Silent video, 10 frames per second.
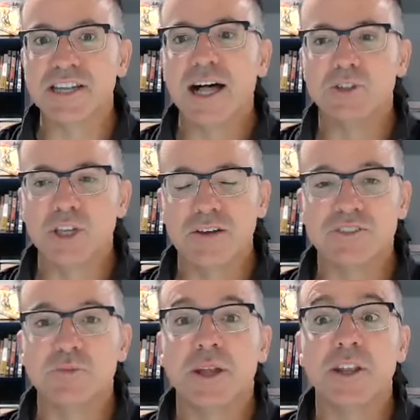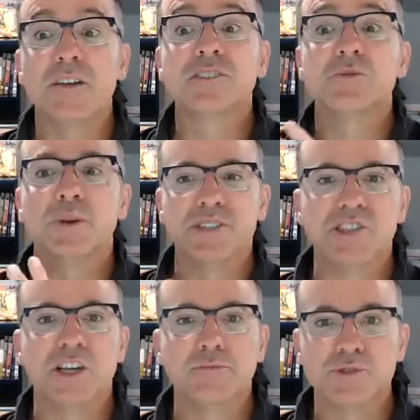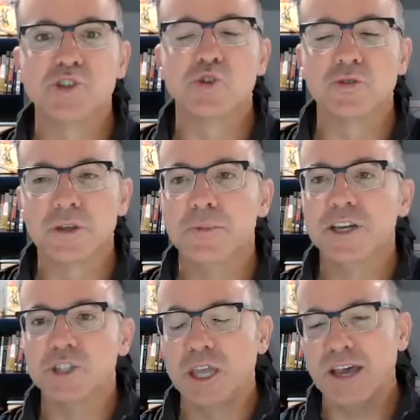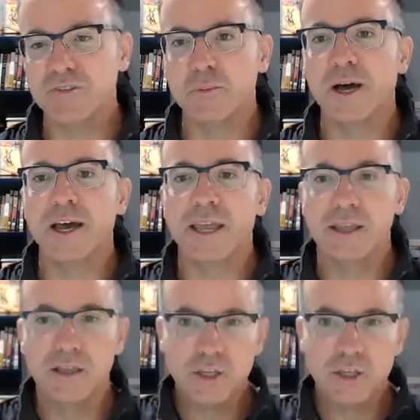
dollars you have to spend you have to spend some certainly because you have to buy